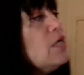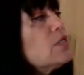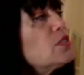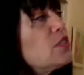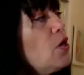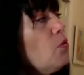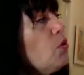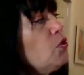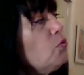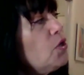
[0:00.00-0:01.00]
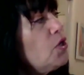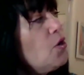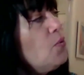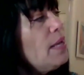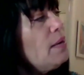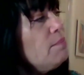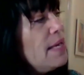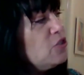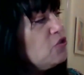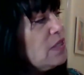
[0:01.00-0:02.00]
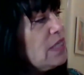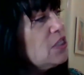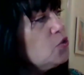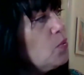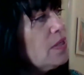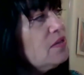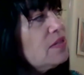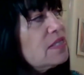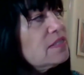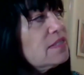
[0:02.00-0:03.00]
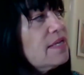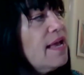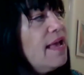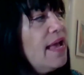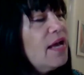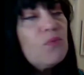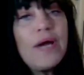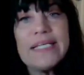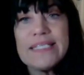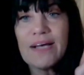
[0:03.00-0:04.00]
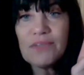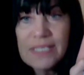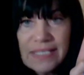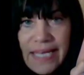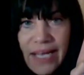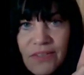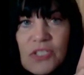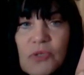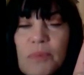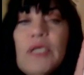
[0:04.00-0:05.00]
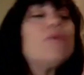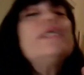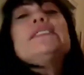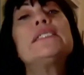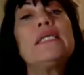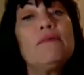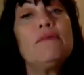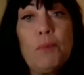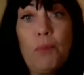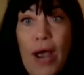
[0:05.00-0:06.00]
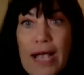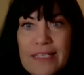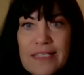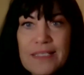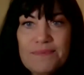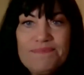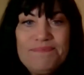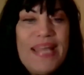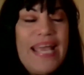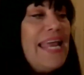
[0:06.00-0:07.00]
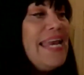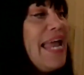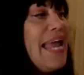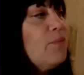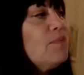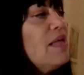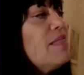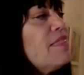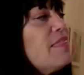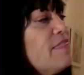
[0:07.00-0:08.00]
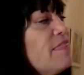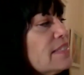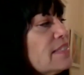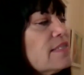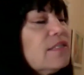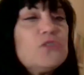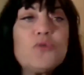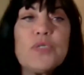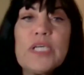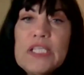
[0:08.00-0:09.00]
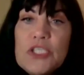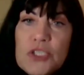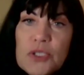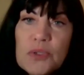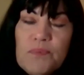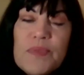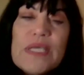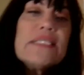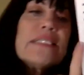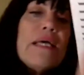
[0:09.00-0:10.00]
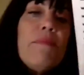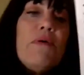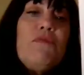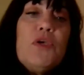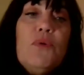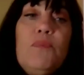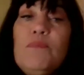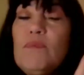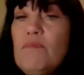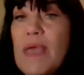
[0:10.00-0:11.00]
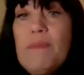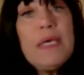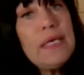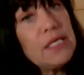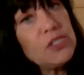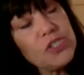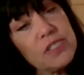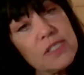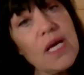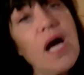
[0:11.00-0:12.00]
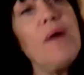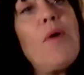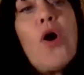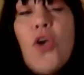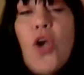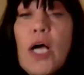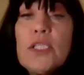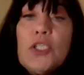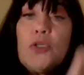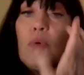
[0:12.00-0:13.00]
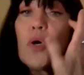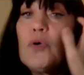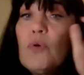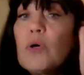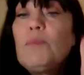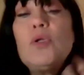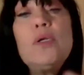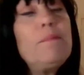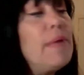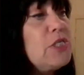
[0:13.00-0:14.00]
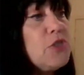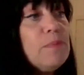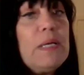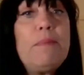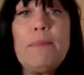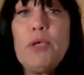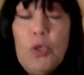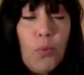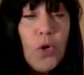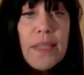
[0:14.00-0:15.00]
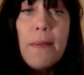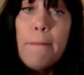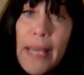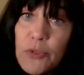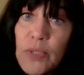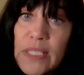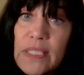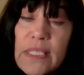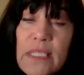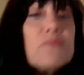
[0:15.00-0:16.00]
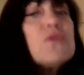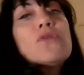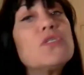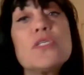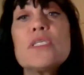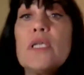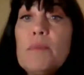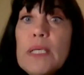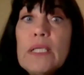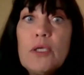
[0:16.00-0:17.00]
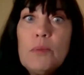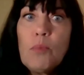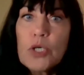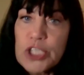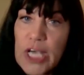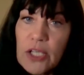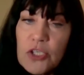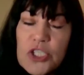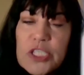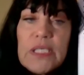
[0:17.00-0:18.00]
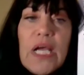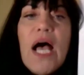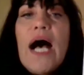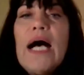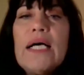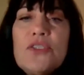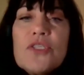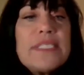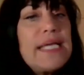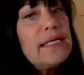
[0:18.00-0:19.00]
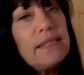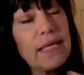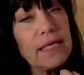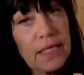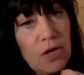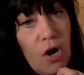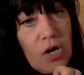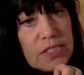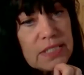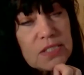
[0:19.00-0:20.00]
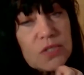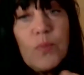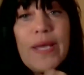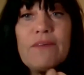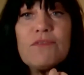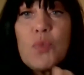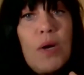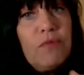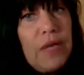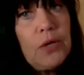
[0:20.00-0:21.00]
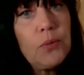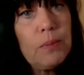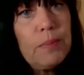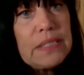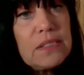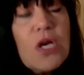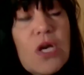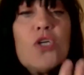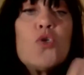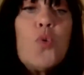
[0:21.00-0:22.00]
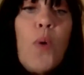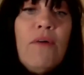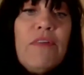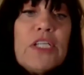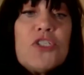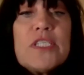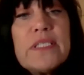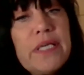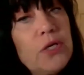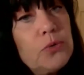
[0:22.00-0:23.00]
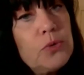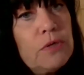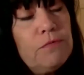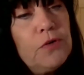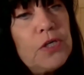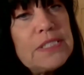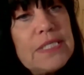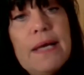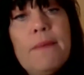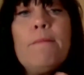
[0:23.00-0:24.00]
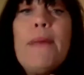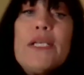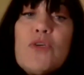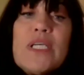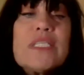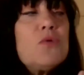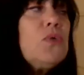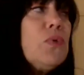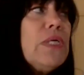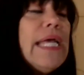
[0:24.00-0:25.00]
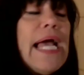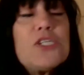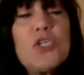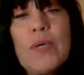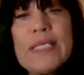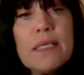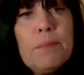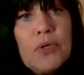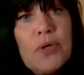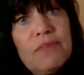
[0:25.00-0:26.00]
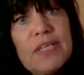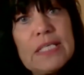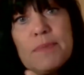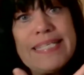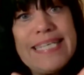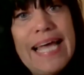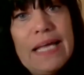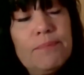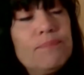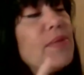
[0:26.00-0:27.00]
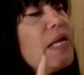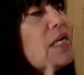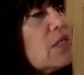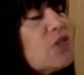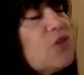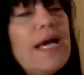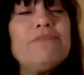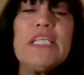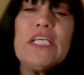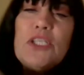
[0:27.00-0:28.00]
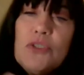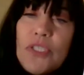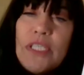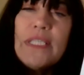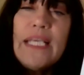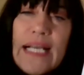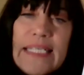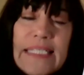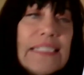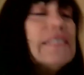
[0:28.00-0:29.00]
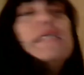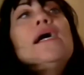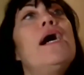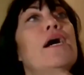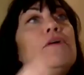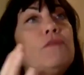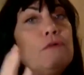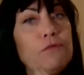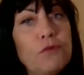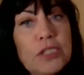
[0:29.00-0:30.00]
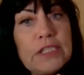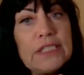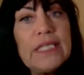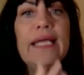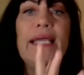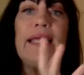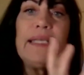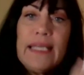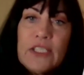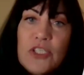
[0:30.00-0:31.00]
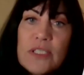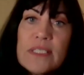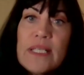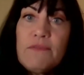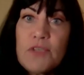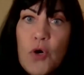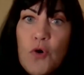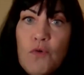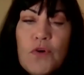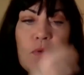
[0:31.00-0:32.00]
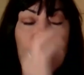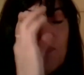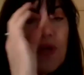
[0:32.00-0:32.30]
So you'll go and measure each one of this and write down the scale. This will be great to get for practice. Now, this is a little tricky too. Some of you, maybe inches are not your normal measurement. Maybe you work on the metric system, so this is going to be a little more challenging. Understanding that in our system, we have 12 increments. 12 inches equal a foot. Metric is really actually quite simpler. Everything's by 10. So you have to get used to the idea of a foot and inches left over.